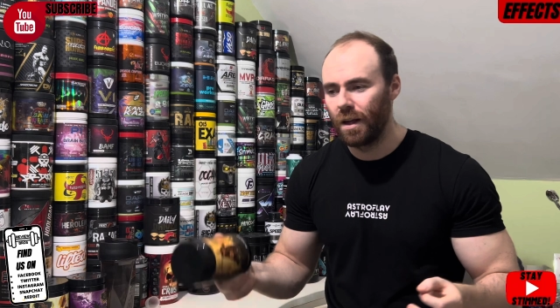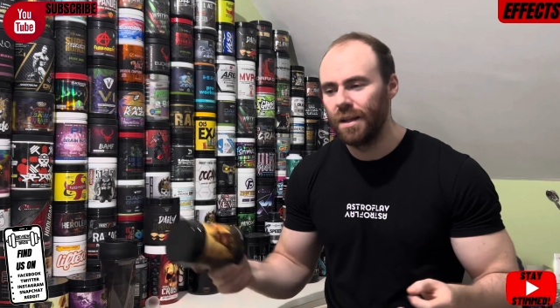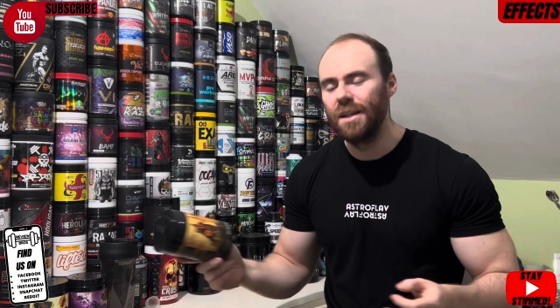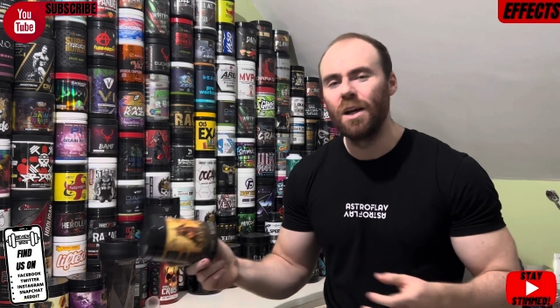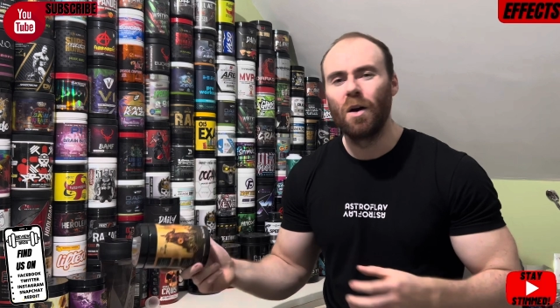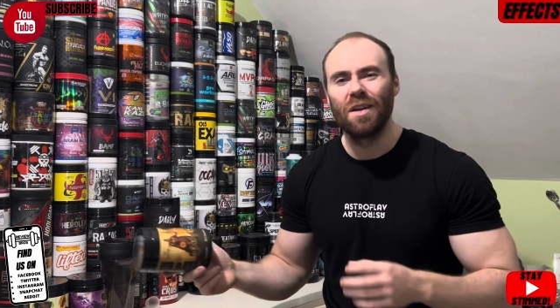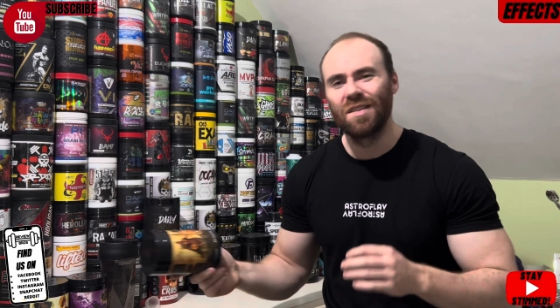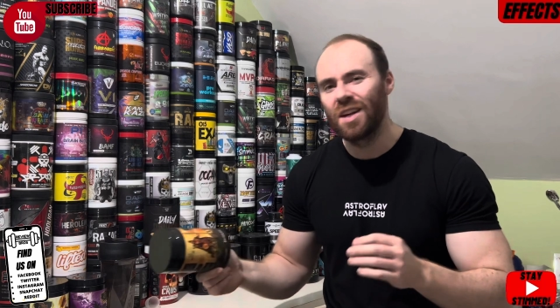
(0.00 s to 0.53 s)
You
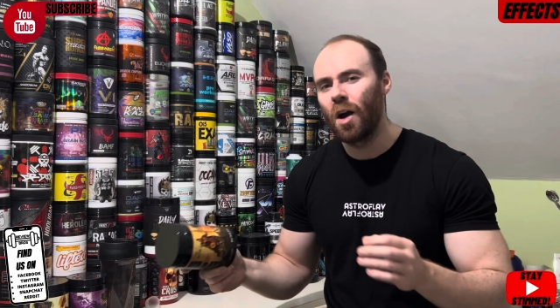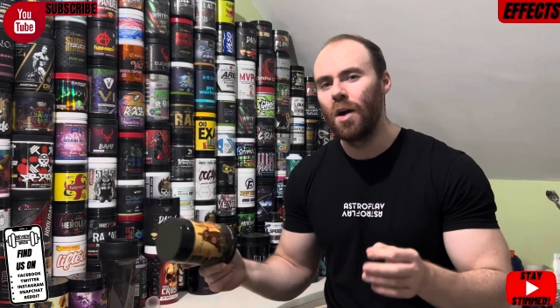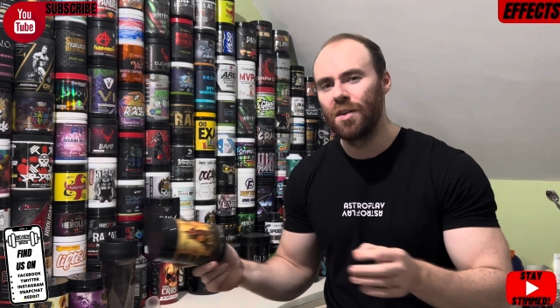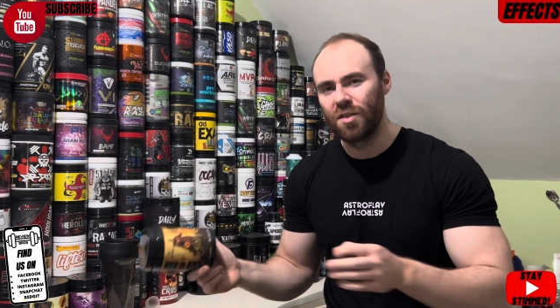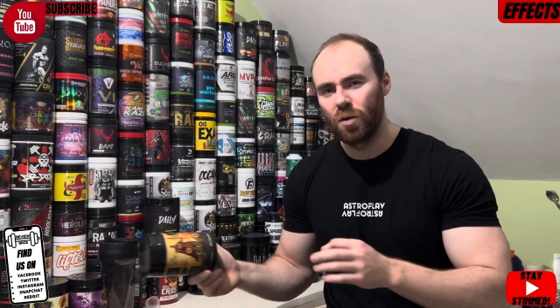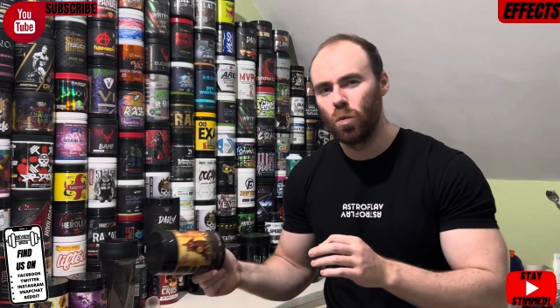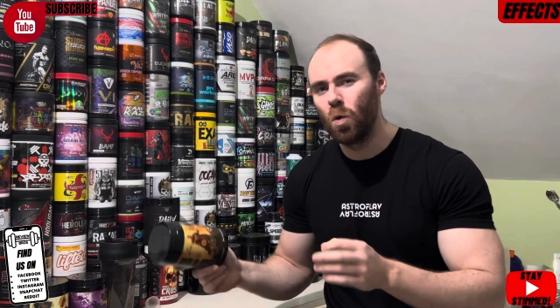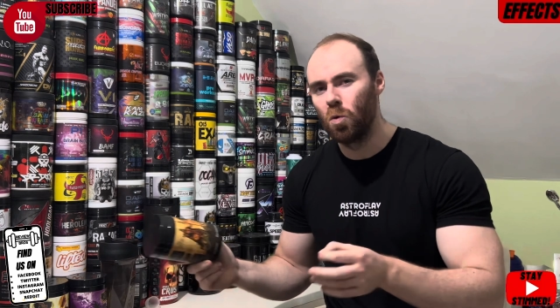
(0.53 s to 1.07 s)
know, it's going
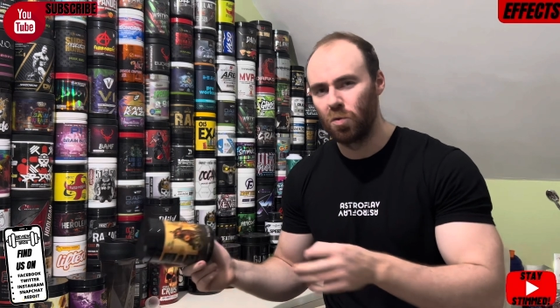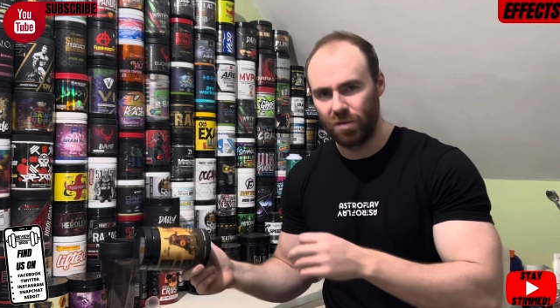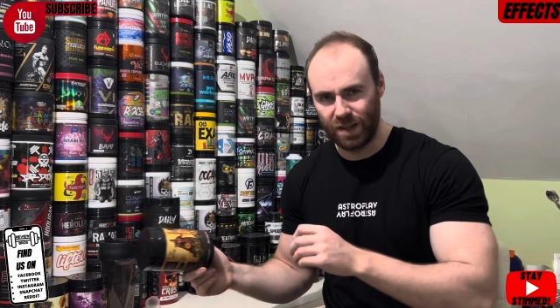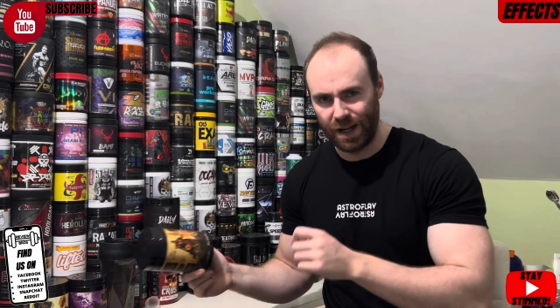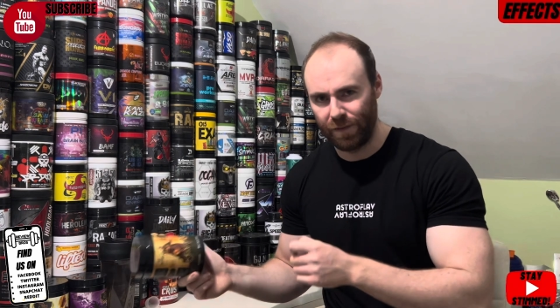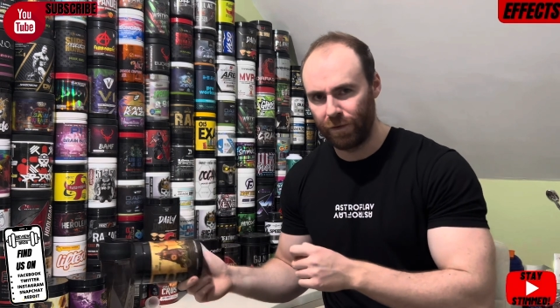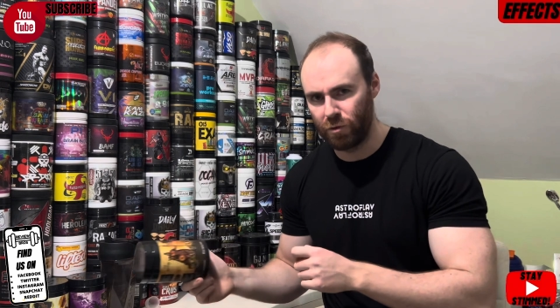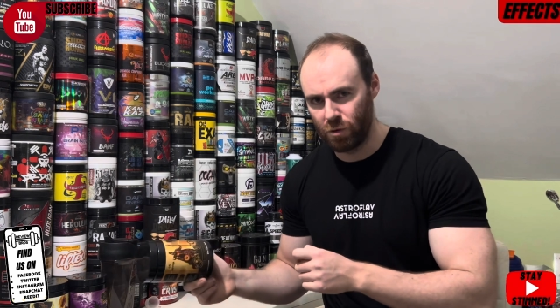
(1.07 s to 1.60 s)
towards
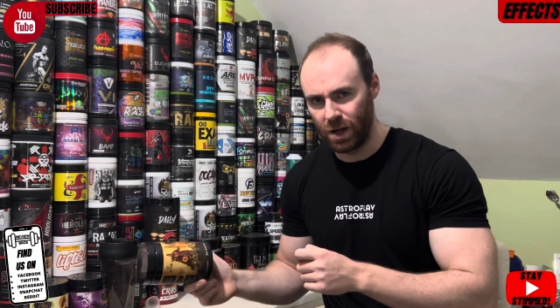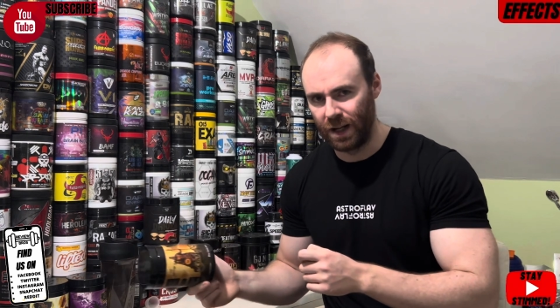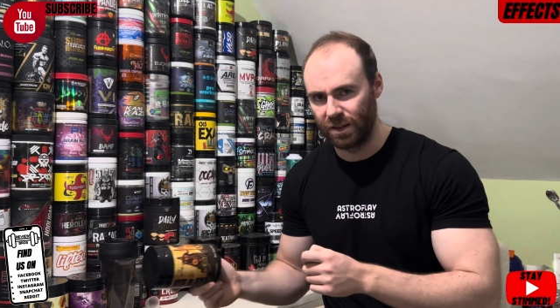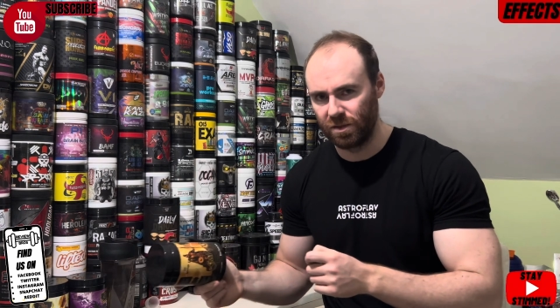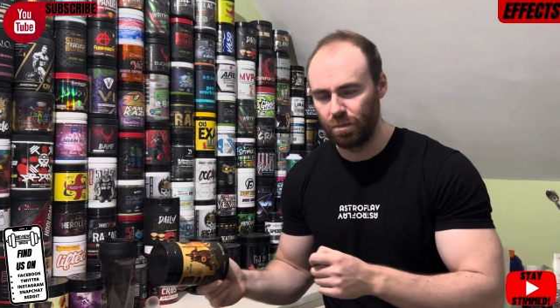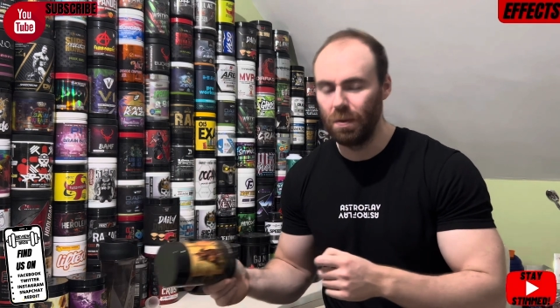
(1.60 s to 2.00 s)
that for us,